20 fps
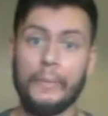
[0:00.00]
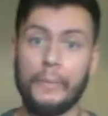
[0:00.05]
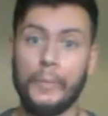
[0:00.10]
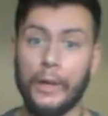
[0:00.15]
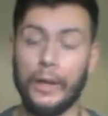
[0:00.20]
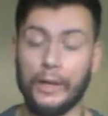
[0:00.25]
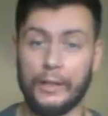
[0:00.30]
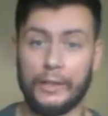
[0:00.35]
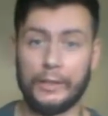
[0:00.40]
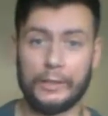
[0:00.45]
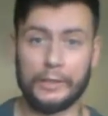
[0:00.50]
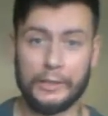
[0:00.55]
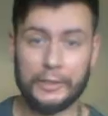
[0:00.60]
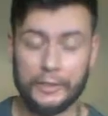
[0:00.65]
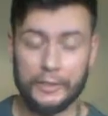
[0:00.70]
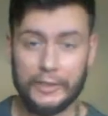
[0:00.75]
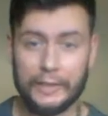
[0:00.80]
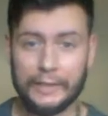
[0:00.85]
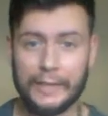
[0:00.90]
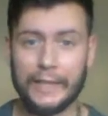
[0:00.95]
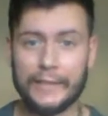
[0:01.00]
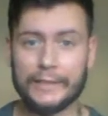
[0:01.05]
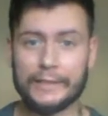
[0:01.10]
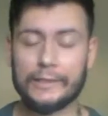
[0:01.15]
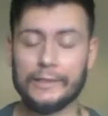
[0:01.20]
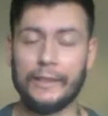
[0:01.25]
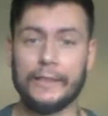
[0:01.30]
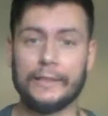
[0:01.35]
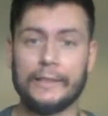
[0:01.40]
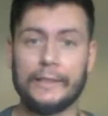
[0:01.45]
But you do these
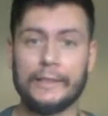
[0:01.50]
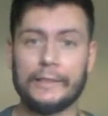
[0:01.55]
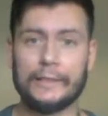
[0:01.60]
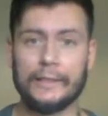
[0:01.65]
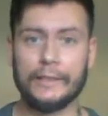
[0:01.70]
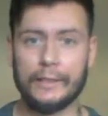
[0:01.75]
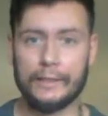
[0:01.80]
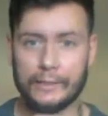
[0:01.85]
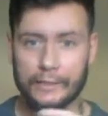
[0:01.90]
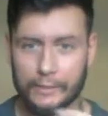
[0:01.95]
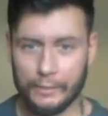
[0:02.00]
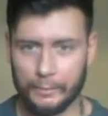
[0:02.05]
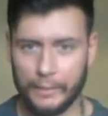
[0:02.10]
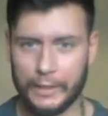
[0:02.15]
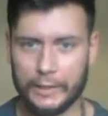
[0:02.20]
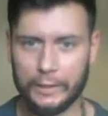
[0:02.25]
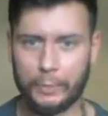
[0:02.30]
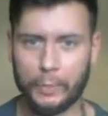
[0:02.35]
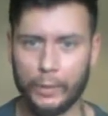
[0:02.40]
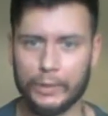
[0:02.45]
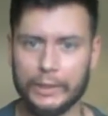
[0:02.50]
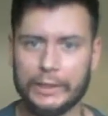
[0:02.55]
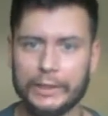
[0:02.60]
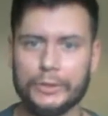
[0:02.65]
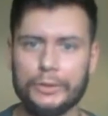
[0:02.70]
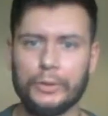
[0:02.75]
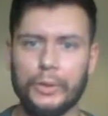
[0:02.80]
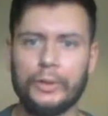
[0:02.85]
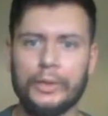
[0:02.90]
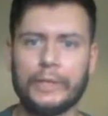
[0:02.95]
exercises to make your body
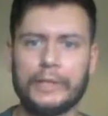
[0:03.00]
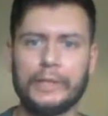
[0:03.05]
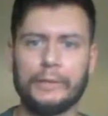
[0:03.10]
stronger,